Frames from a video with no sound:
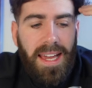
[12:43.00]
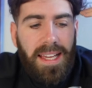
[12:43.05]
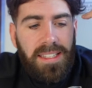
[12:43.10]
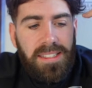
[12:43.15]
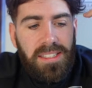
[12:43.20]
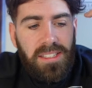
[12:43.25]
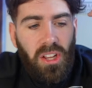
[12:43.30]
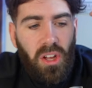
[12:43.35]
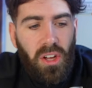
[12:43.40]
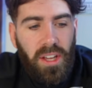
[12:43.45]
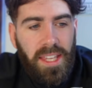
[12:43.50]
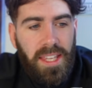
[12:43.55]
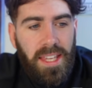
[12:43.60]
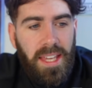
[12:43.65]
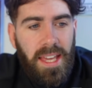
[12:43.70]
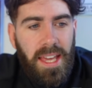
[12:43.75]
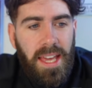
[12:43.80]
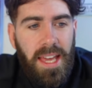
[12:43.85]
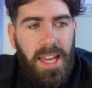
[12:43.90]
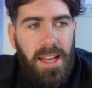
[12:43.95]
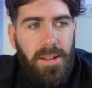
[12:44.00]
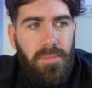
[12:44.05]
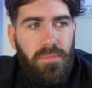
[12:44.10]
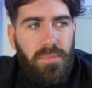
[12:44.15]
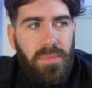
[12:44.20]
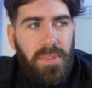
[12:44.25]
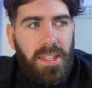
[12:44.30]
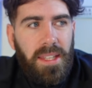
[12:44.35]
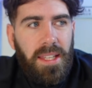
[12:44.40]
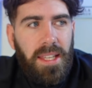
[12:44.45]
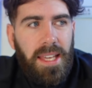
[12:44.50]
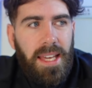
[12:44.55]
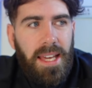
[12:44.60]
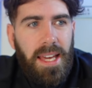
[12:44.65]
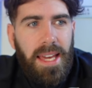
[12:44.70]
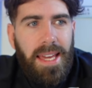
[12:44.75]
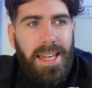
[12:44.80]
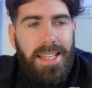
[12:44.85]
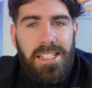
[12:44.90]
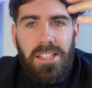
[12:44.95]
it's like
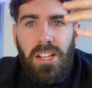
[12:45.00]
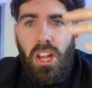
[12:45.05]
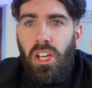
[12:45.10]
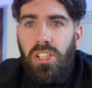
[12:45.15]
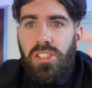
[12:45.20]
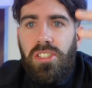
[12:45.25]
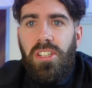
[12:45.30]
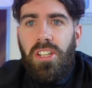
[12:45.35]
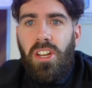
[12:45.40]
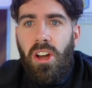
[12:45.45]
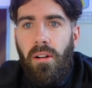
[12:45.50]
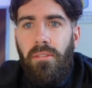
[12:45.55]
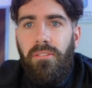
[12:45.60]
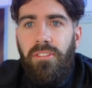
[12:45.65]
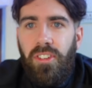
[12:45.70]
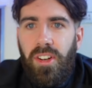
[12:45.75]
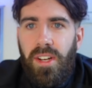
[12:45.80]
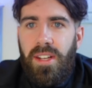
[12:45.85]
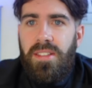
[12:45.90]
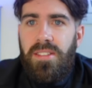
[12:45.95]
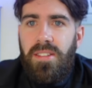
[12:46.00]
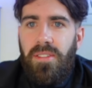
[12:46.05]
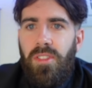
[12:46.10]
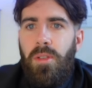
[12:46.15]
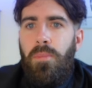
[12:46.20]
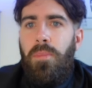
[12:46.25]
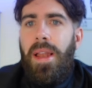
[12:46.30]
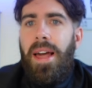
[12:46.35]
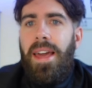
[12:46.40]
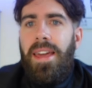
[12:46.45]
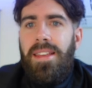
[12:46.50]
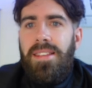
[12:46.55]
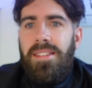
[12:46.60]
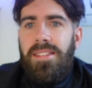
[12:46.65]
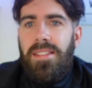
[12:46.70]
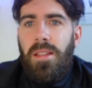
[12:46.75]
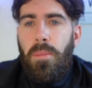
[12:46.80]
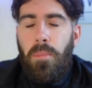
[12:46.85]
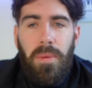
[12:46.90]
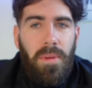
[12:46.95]
he's lost the confidence of the
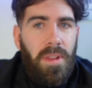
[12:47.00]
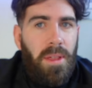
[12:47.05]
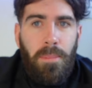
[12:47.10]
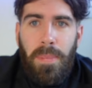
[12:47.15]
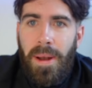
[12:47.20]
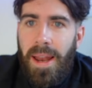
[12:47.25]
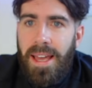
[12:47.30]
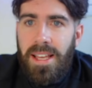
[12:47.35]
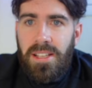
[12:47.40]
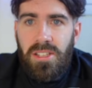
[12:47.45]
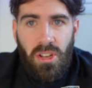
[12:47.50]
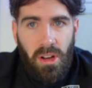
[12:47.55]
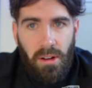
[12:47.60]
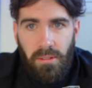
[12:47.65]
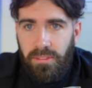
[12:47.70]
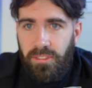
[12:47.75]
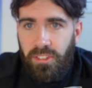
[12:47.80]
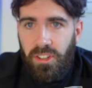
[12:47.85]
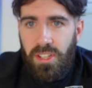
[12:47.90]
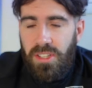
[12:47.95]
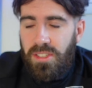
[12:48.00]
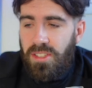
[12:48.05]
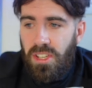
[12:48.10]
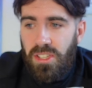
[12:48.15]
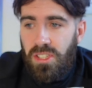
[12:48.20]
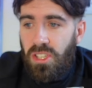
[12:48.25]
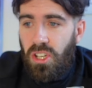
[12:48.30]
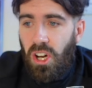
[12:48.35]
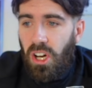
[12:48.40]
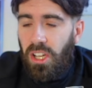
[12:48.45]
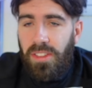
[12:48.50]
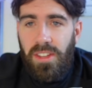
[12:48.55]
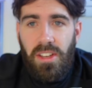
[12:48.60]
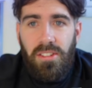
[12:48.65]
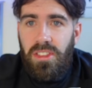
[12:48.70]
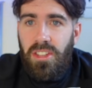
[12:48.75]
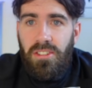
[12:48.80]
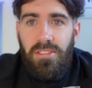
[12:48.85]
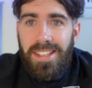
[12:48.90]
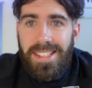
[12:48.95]
players. The players' confidence has gone.
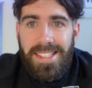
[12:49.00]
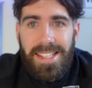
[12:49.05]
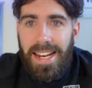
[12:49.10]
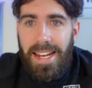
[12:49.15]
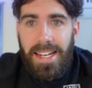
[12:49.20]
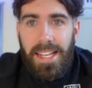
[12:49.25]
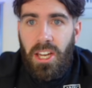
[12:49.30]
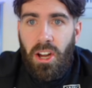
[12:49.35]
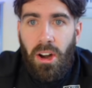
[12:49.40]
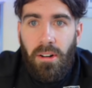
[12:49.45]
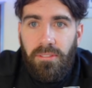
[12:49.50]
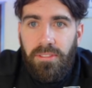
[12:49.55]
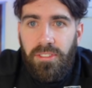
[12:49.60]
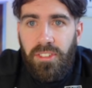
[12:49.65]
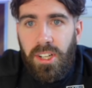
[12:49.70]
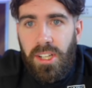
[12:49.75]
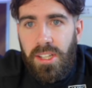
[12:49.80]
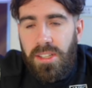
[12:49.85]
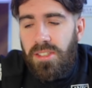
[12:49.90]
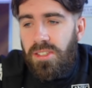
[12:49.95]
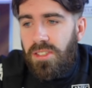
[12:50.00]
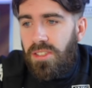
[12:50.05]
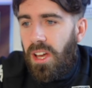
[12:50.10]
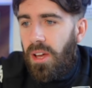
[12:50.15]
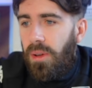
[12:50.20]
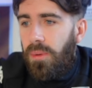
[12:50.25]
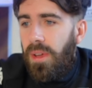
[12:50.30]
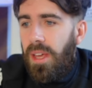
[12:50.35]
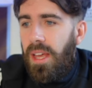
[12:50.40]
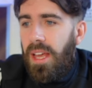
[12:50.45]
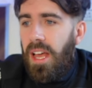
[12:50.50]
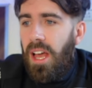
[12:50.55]
There isn't any confidence. So